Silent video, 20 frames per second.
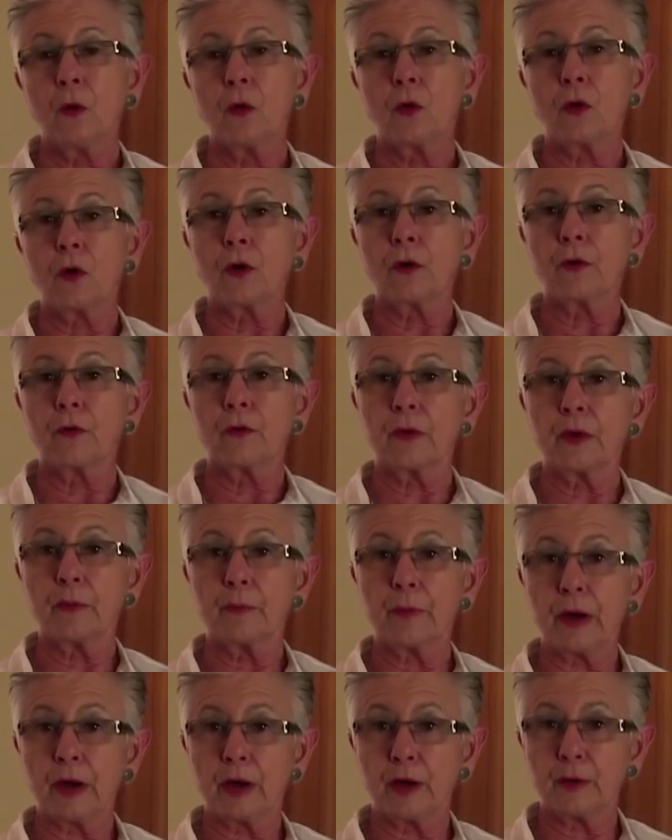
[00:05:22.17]
or coronary
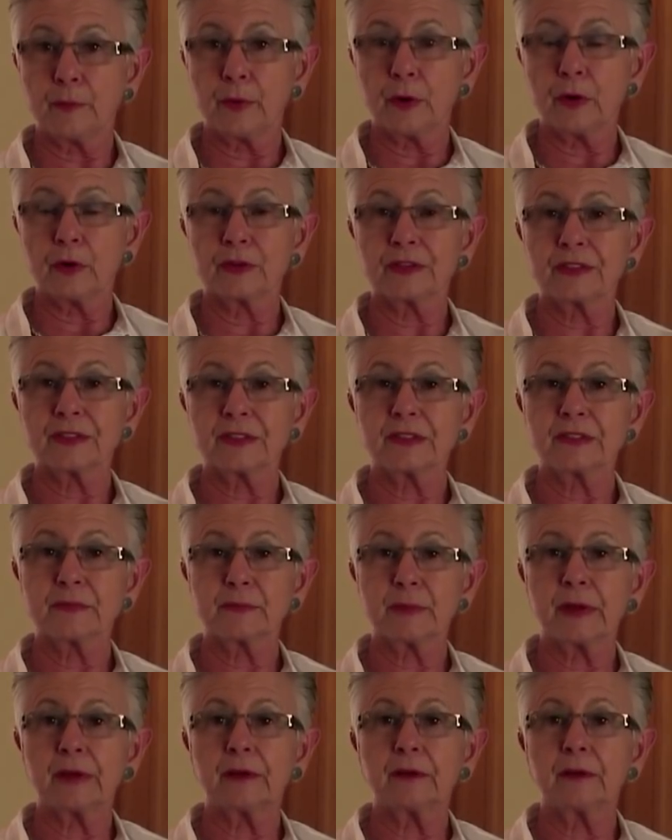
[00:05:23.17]

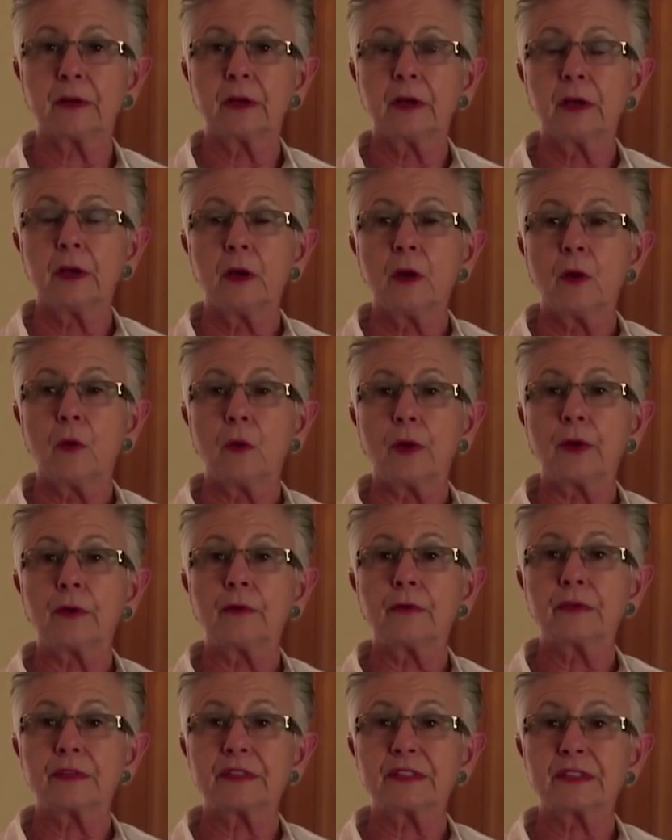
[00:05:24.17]
bypasses. But one
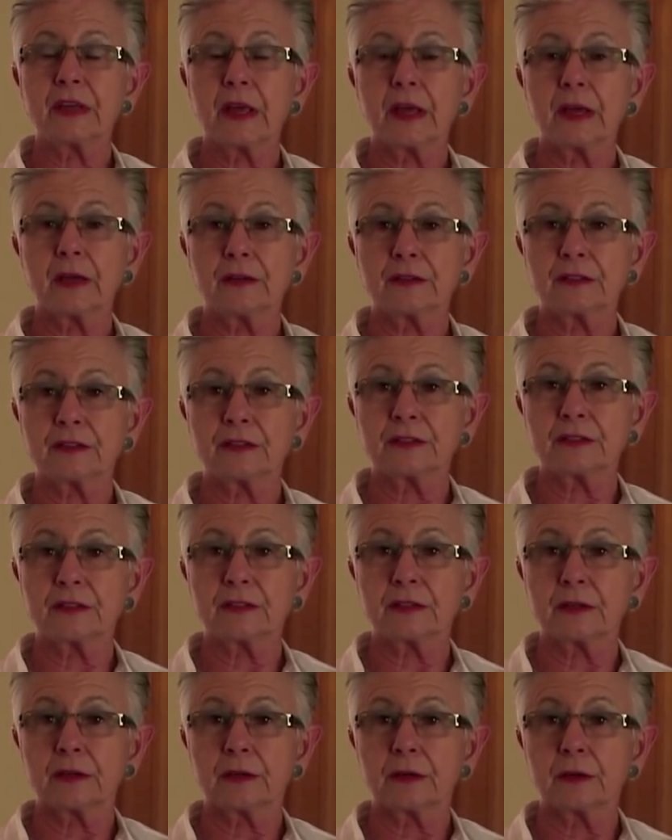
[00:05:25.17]
of the
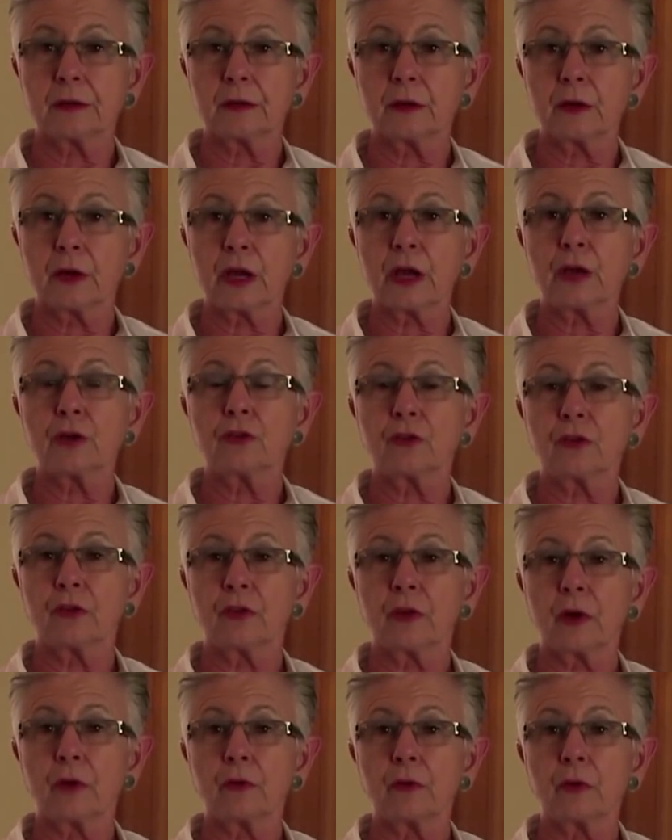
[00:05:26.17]
saddest uh,
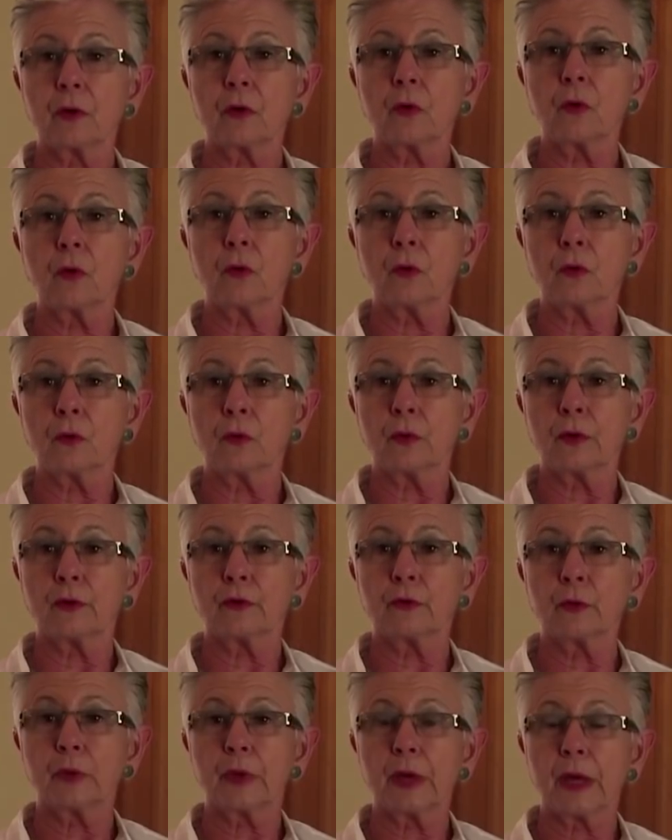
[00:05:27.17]
occasions I recall
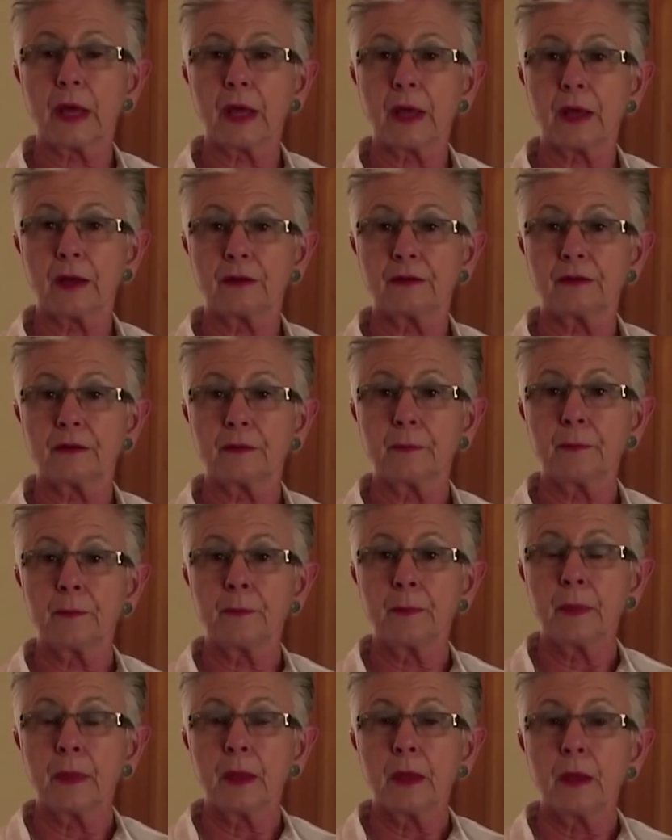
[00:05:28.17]
was we had
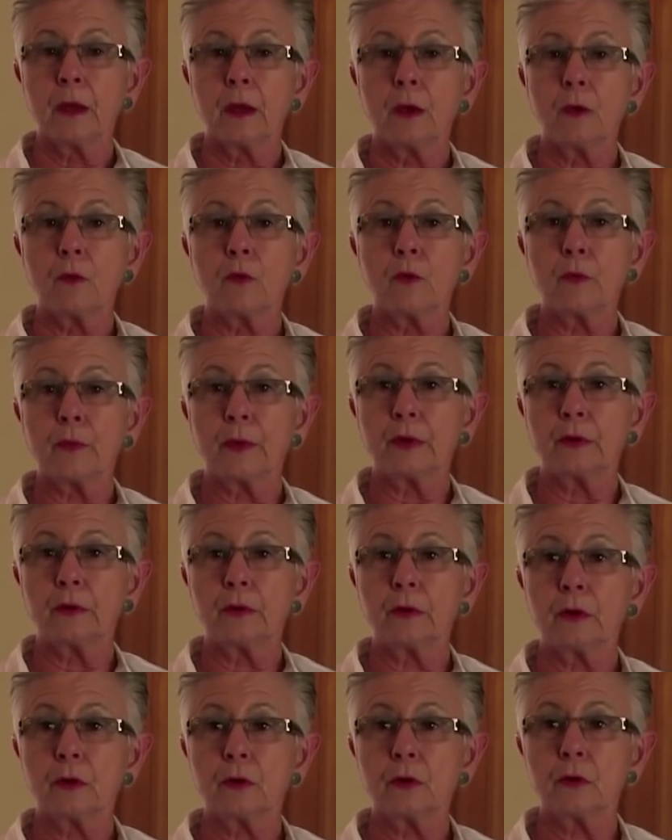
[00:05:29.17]
a
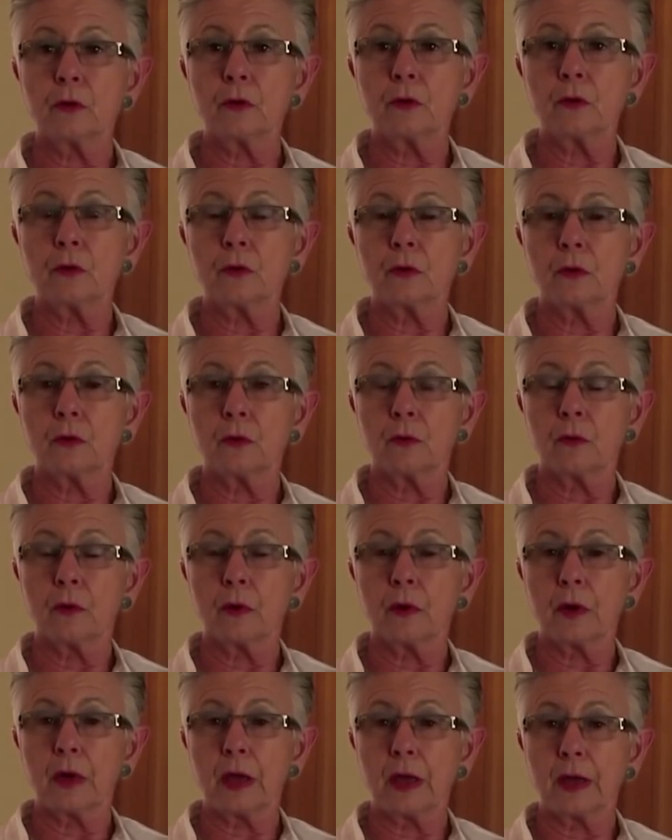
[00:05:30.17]
woman who
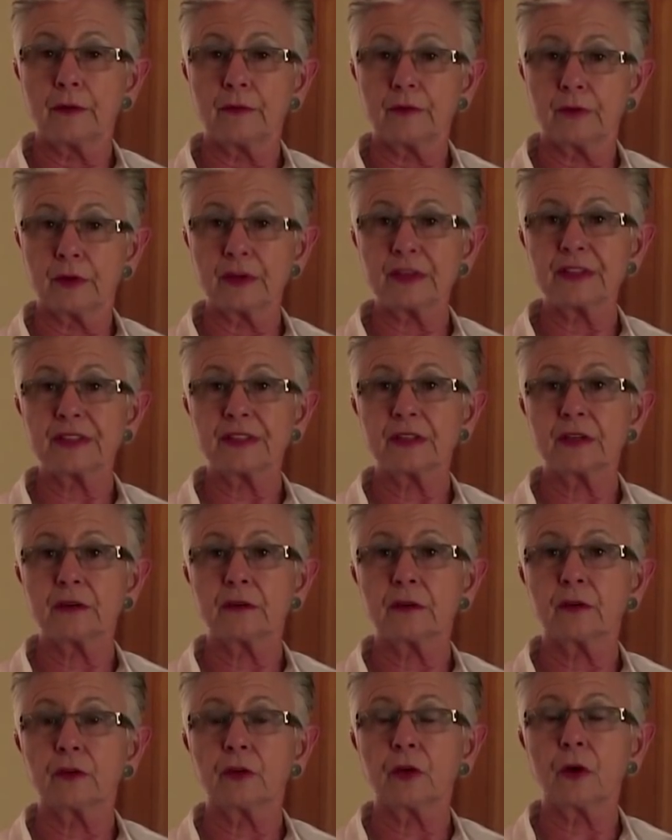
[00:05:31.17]
had a very
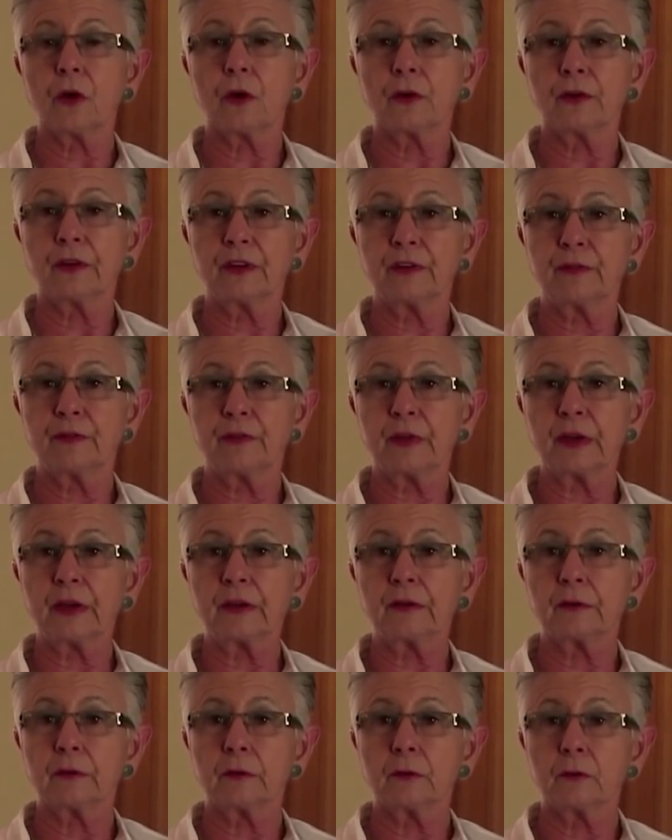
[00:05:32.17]
serious heart
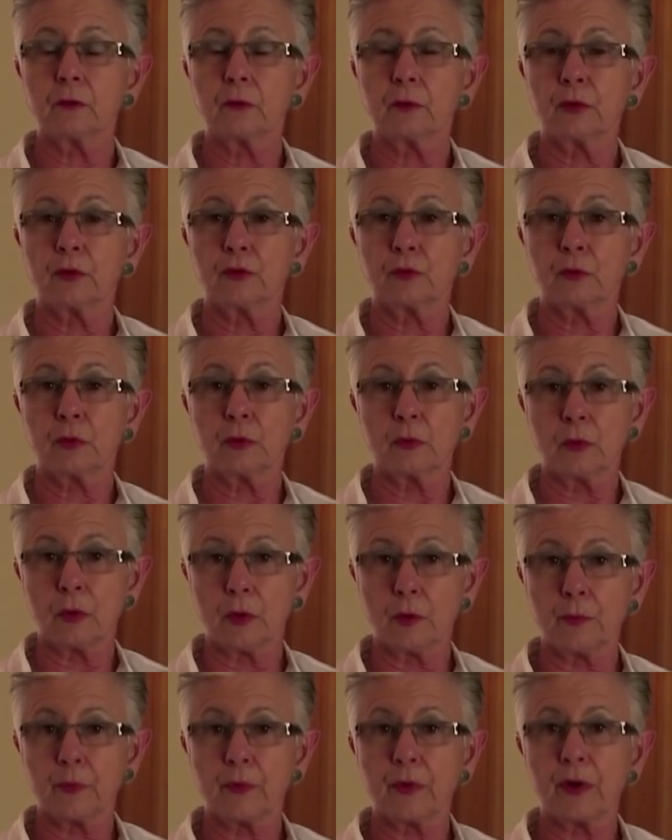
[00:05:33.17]
defect, which we were
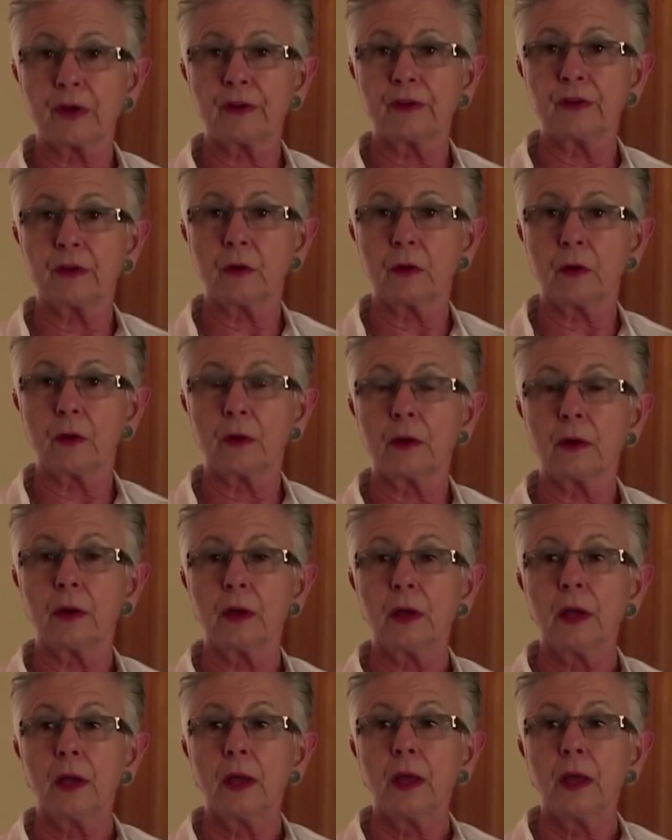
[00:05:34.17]
operating on,